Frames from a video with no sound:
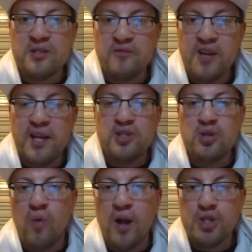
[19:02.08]
of kids
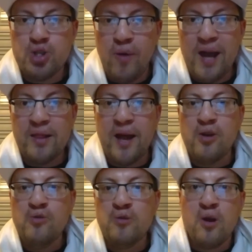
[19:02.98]
who watch Twilight,
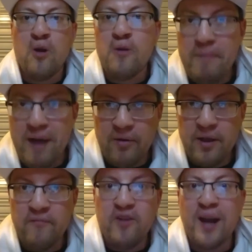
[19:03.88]
who learn about
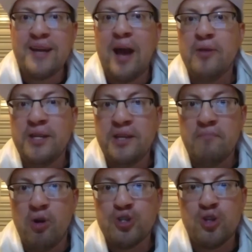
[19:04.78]
him, find out he did
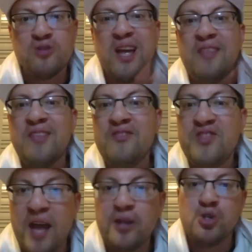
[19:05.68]
martial arts, and then
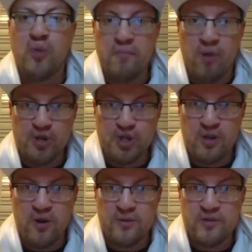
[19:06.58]
they join
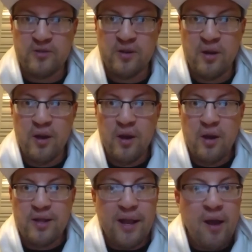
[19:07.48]
martial arts.
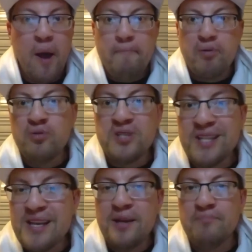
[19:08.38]
Like Bruce
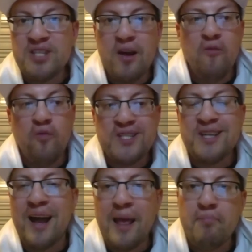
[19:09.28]
Lee himself was
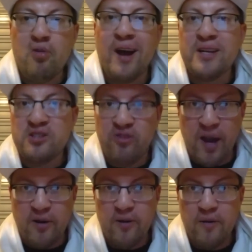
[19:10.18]
not a prize
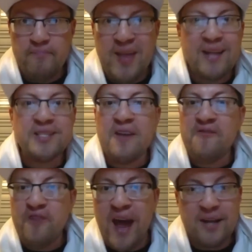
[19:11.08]
fighter. That is a
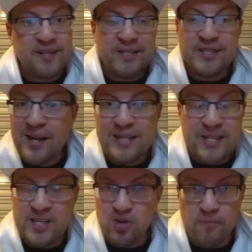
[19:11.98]
fact. That's not a
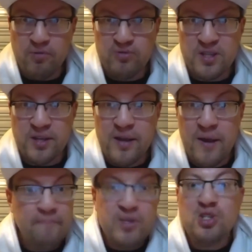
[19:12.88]
diss on Bruce
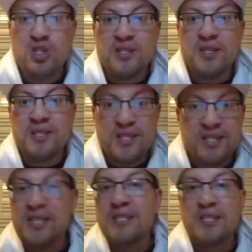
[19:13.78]
Lee. It's just a
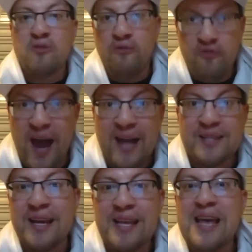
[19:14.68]
statistical
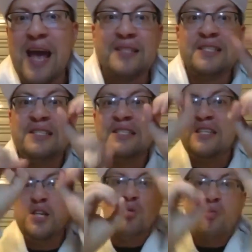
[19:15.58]
fact that he had
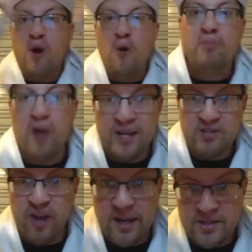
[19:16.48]
0
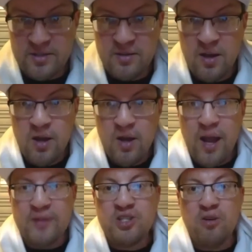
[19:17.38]
prize fights.
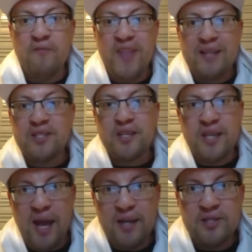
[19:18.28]
And so if that's the
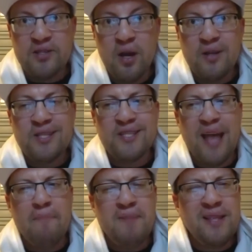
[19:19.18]
case, does
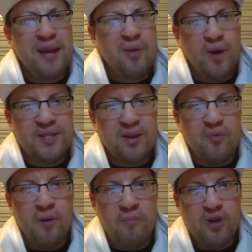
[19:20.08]
that mean that he wasn't a
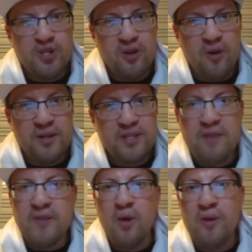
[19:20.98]
real martial artist,
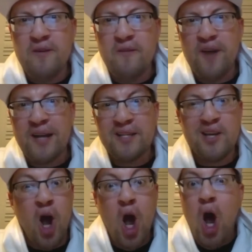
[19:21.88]
even though he
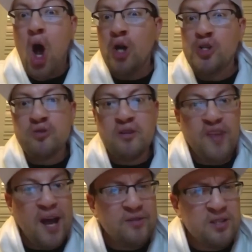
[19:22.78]
affected hundreds of
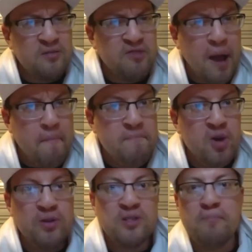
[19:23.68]
thousands, if not
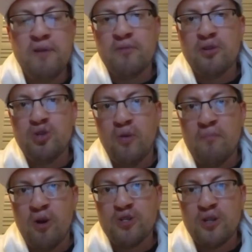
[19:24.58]
millions of people to join
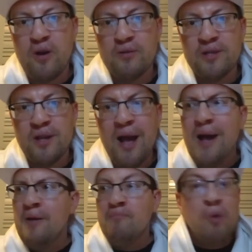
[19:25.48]
martial arts?
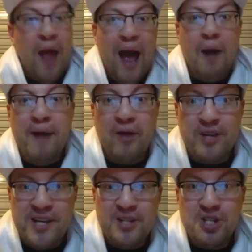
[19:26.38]
How about the
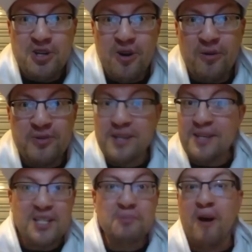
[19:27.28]
Ninja Turtles?
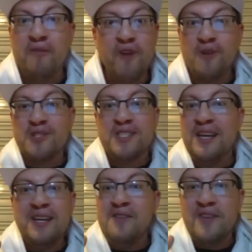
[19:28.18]
These motherfuckers
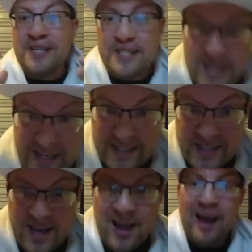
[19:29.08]
didn't even exist. And